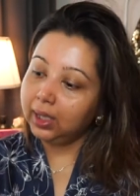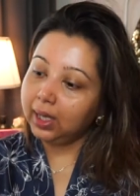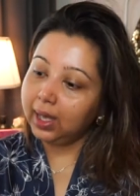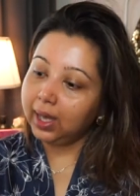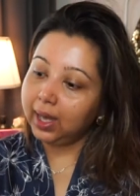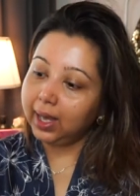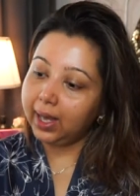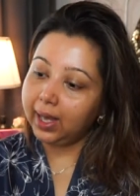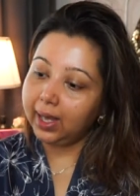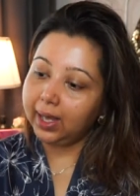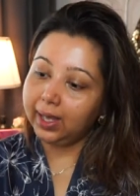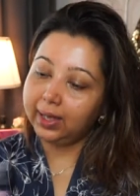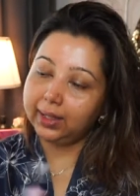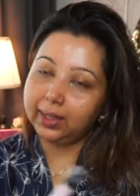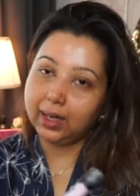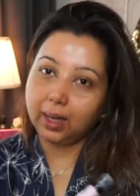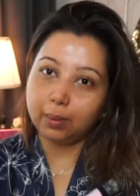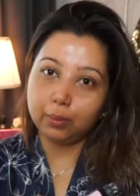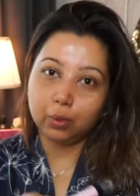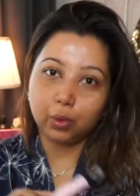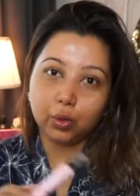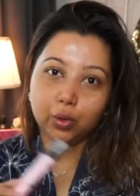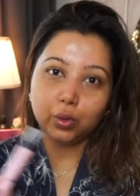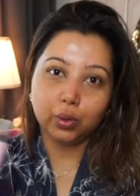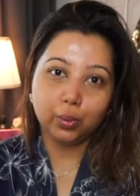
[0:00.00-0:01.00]
and I'm
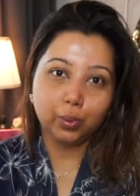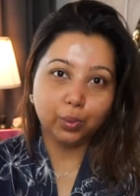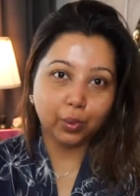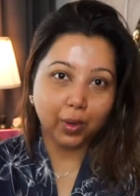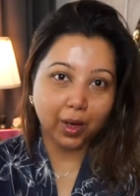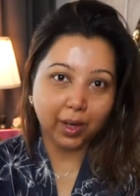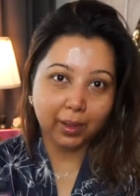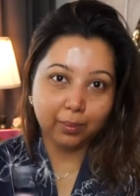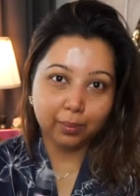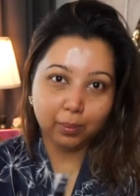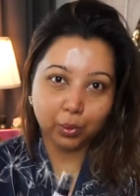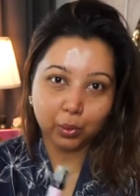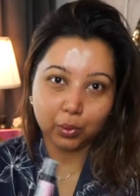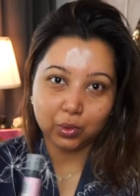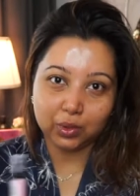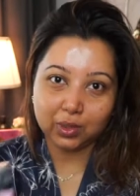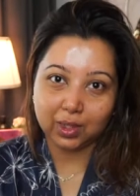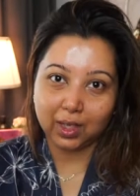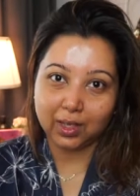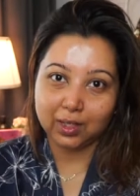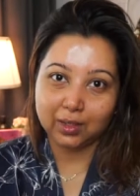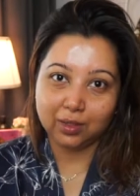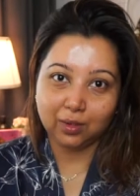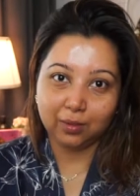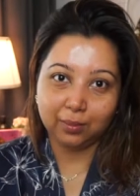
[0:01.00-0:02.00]
going to prime both
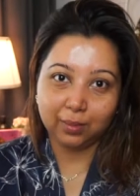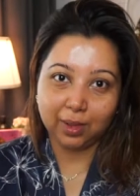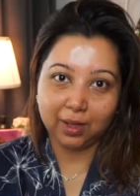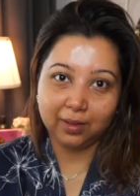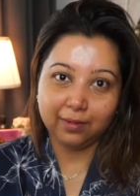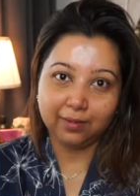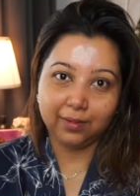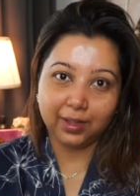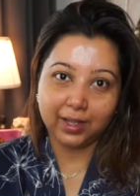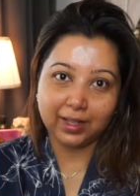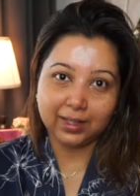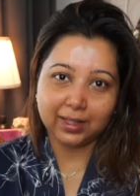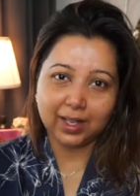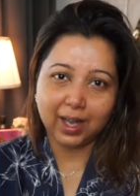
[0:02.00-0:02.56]
sides of my face.